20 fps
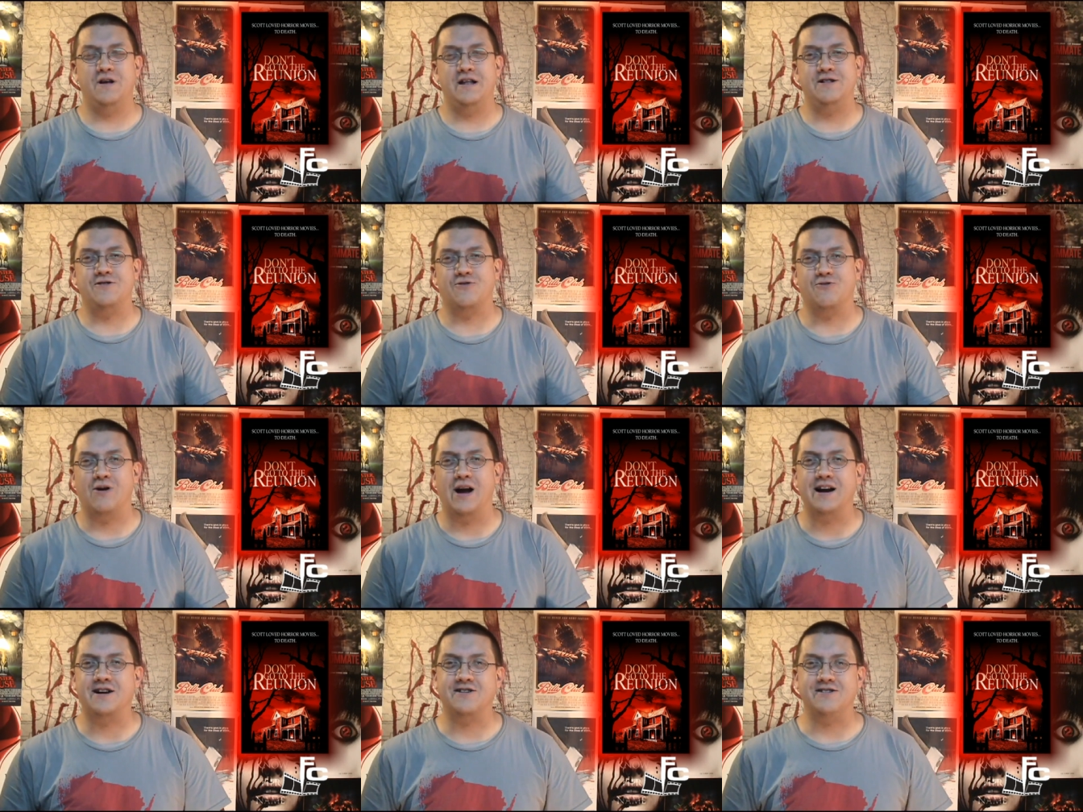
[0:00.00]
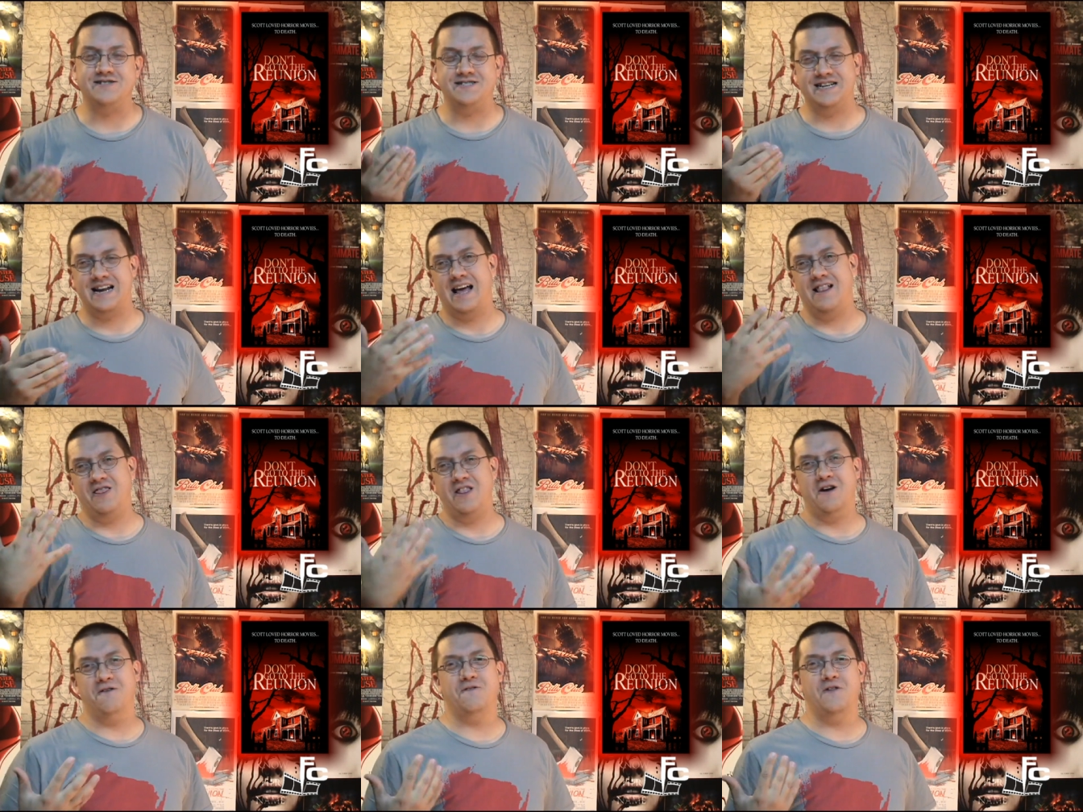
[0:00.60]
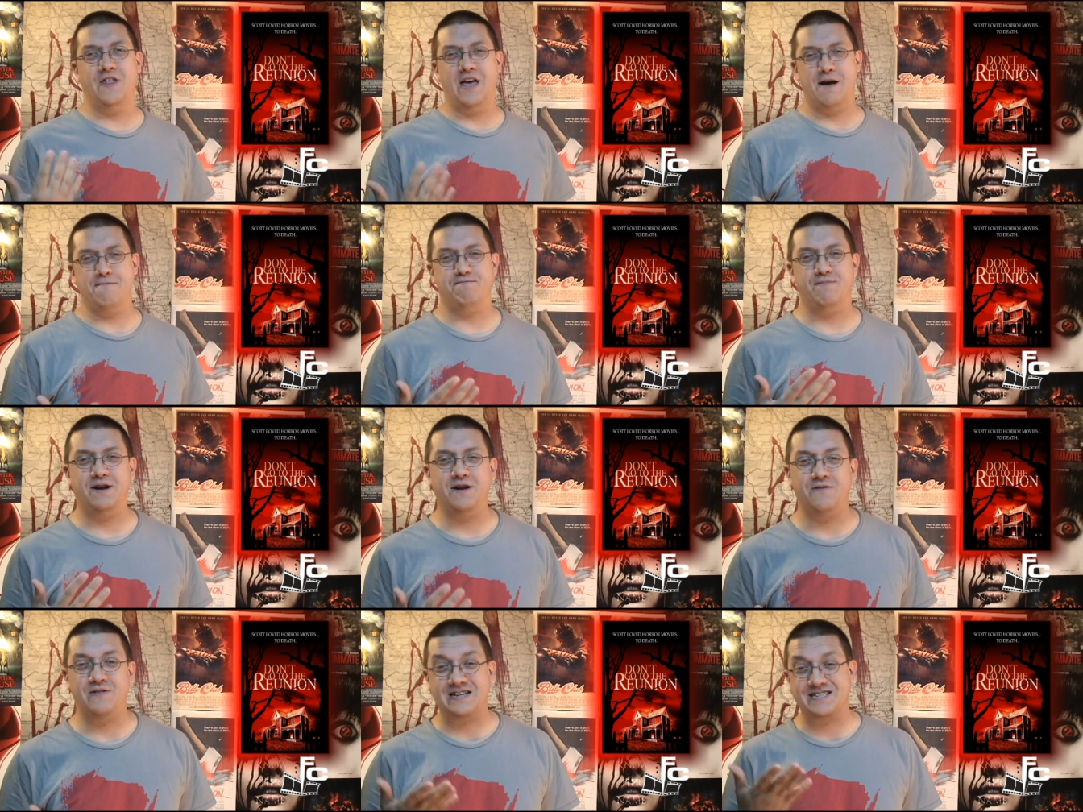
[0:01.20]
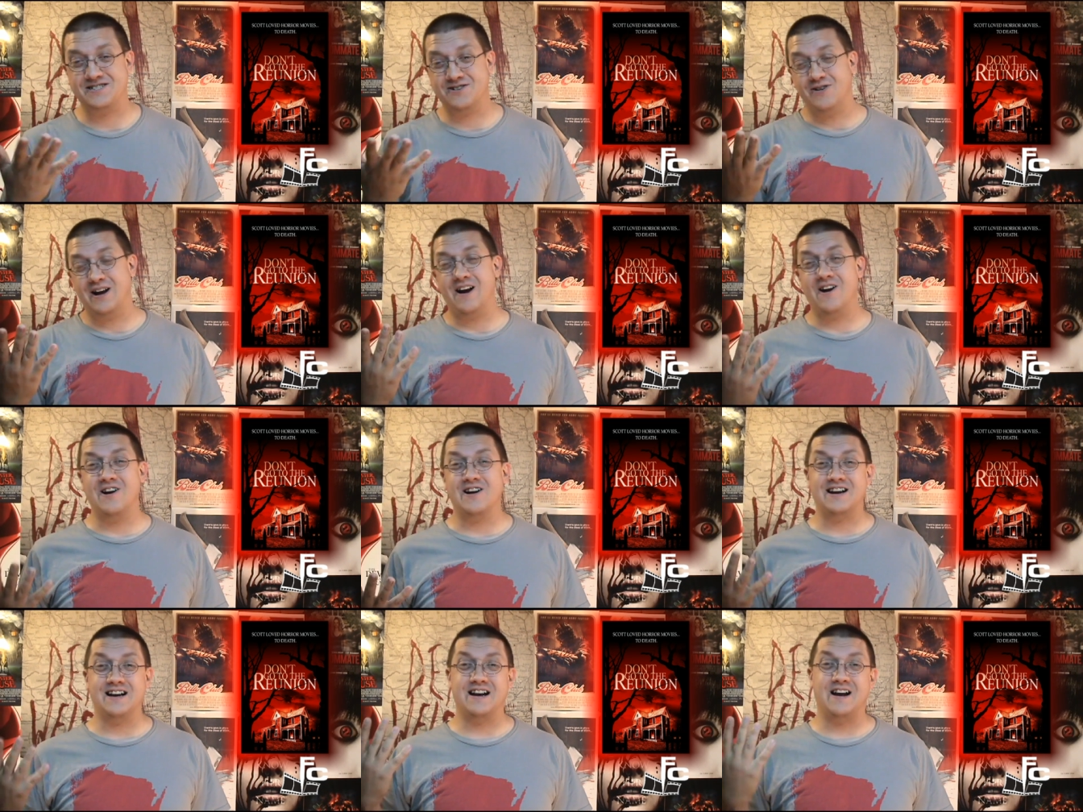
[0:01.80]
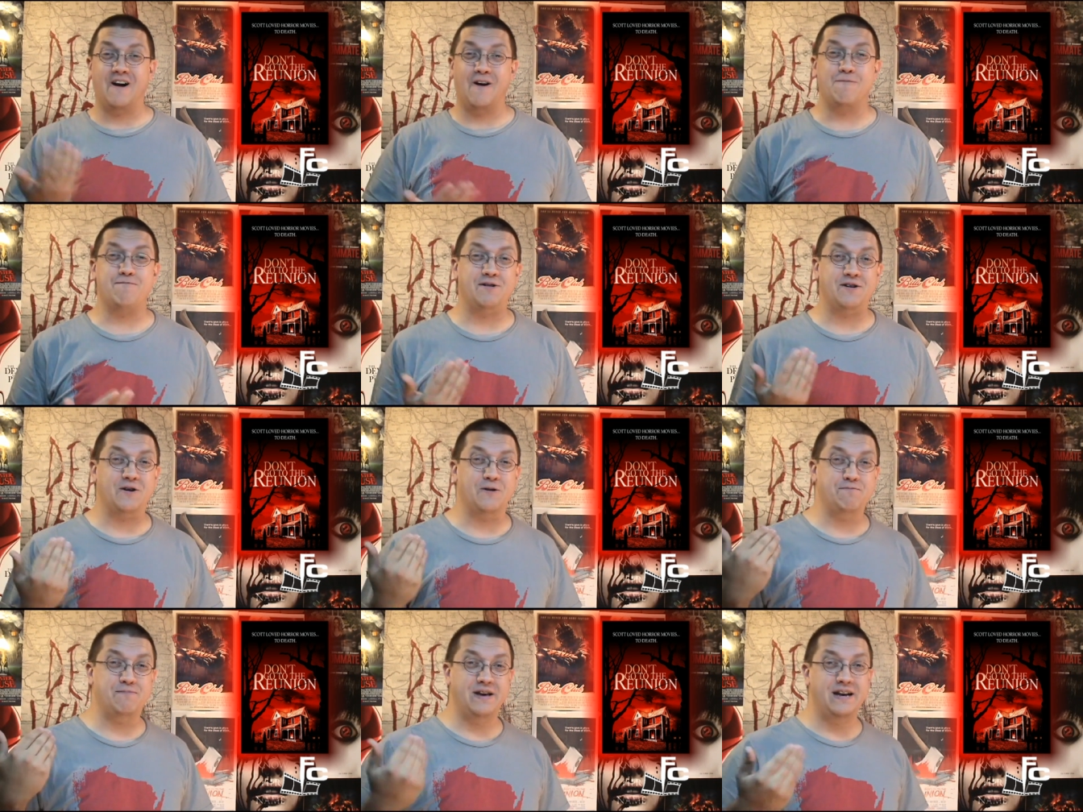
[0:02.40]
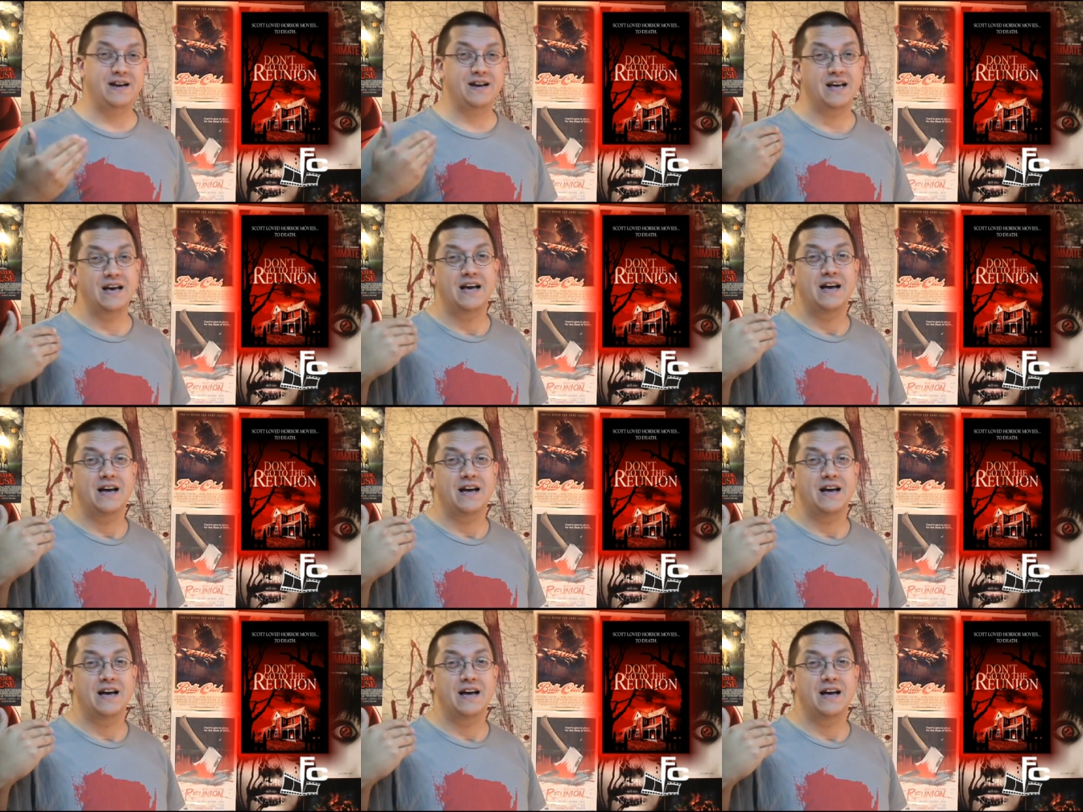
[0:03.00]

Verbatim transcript: directors, and I love that bit of it. So Erica Carpenter being